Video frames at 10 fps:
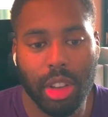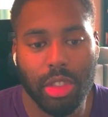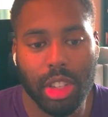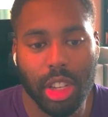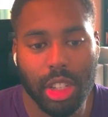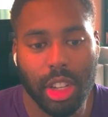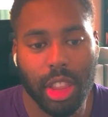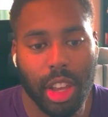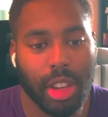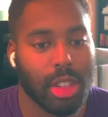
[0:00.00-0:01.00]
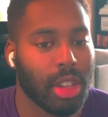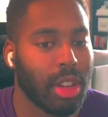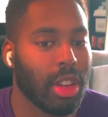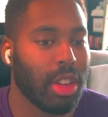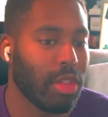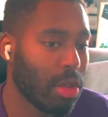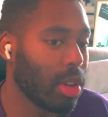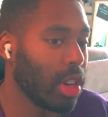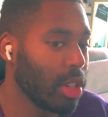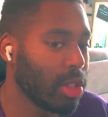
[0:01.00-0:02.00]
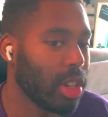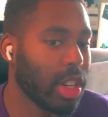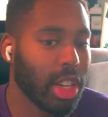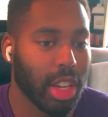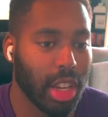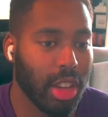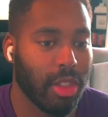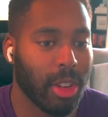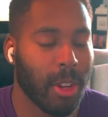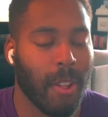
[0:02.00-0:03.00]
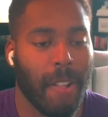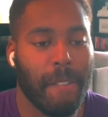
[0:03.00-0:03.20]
of 16,400 even.